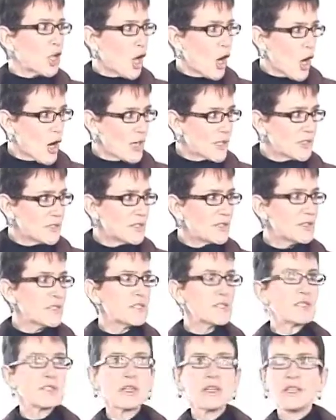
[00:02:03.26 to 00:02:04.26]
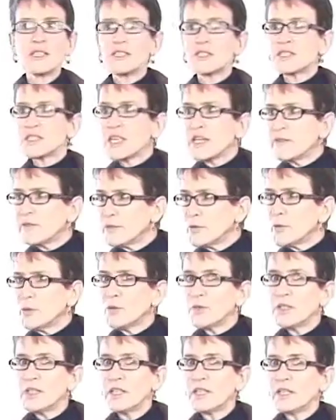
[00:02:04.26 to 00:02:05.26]
gardens,
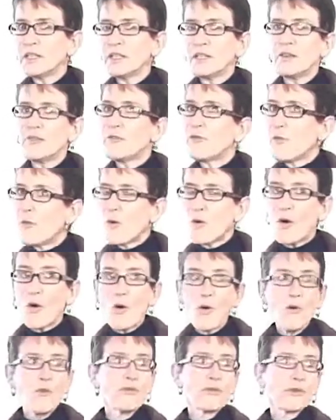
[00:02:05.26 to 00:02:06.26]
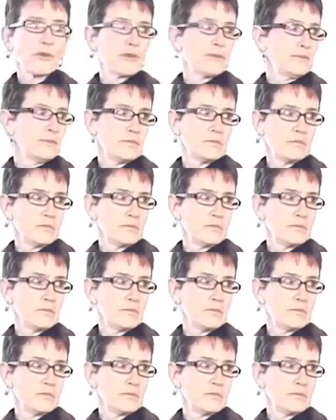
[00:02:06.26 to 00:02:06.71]
seafood for over